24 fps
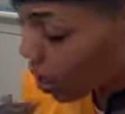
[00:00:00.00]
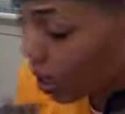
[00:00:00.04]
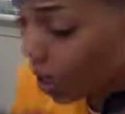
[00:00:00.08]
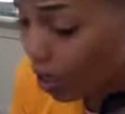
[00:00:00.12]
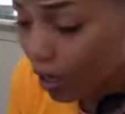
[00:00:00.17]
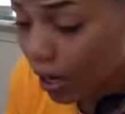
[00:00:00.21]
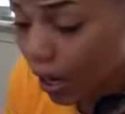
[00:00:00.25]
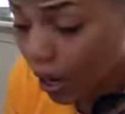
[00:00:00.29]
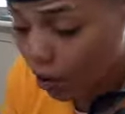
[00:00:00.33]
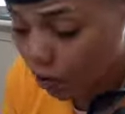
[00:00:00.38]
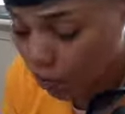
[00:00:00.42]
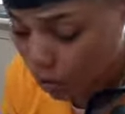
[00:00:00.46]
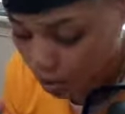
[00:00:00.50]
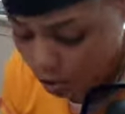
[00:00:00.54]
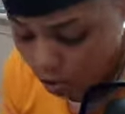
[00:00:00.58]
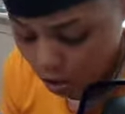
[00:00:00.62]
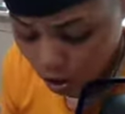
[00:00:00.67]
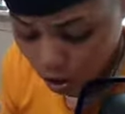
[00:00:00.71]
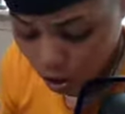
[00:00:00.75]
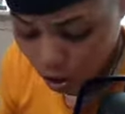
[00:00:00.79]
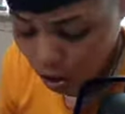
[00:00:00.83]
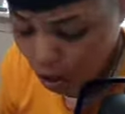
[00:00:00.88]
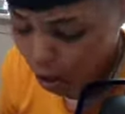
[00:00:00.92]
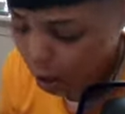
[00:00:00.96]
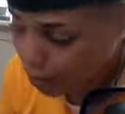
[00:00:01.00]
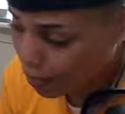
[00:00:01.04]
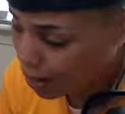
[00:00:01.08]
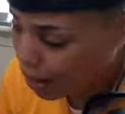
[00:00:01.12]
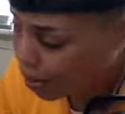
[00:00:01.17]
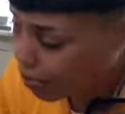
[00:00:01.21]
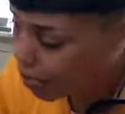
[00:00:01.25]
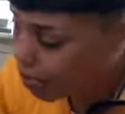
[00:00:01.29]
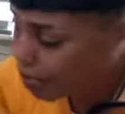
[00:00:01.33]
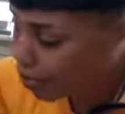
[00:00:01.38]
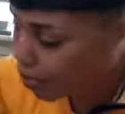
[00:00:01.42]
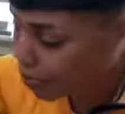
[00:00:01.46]
Not real talk. I'm
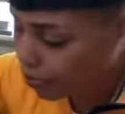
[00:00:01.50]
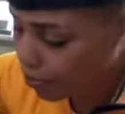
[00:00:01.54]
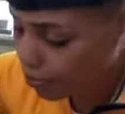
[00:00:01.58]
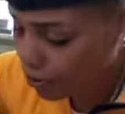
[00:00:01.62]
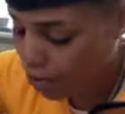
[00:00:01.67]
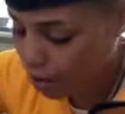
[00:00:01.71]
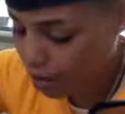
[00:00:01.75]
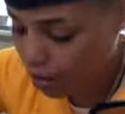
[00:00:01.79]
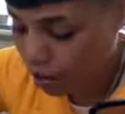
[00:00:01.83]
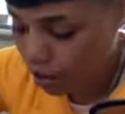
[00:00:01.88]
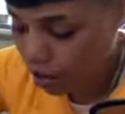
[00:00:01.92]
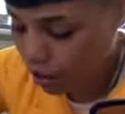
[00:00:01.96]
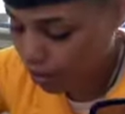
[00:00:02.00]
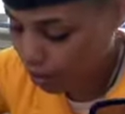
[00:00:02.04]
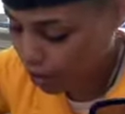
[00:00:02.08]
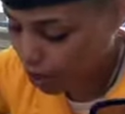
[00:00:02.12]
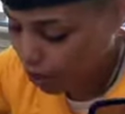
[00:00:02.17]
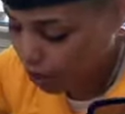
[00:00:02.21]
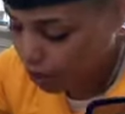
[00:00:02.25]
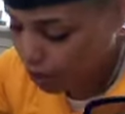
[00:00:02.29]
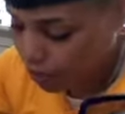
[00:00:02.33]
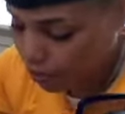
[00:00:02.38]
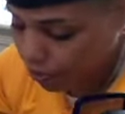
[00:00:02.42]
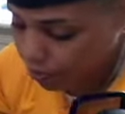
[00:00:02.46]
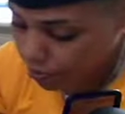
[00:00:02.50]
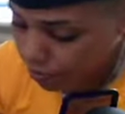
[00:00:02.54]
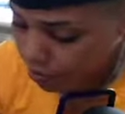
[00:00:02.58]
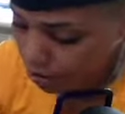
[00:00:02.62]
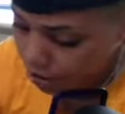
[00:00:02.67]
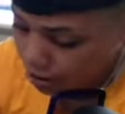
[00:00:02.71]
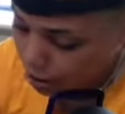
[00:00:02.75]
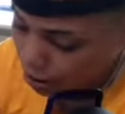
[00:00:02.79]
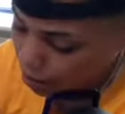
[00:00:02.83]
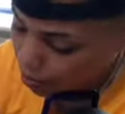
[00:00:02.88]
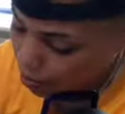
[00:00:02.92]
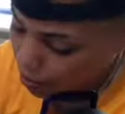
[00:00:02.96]
not being funny. I'm not being
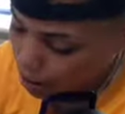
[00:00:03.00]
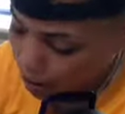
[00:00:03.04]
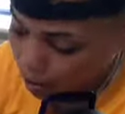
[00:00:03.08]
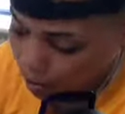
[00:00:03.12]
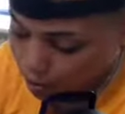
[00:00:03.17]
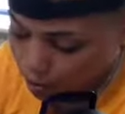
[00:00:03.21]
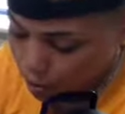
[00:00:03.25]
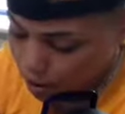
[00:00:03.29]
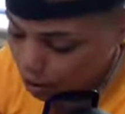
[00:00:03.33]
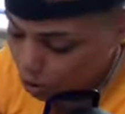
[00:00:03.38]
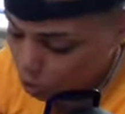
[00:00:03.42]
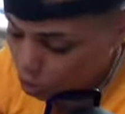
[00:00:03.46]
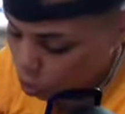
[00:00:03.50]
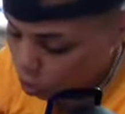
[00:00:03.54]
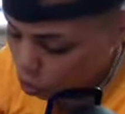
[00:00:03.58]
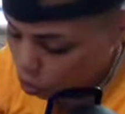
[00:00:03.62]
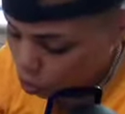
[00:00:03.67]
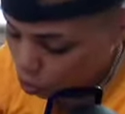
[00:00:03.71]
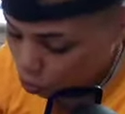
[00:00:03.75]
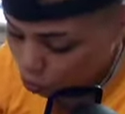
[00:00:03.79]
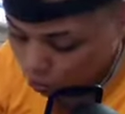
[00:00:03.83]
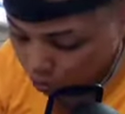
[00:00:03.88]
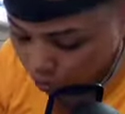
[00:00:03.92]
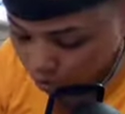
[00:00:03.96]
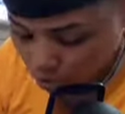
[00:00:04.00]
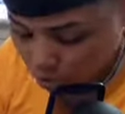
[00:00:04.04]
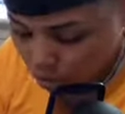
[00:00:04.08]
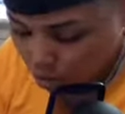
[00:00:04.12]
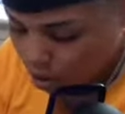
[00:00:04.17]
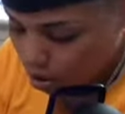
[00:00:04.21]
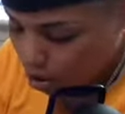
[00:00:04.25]
funny. I'm not being so real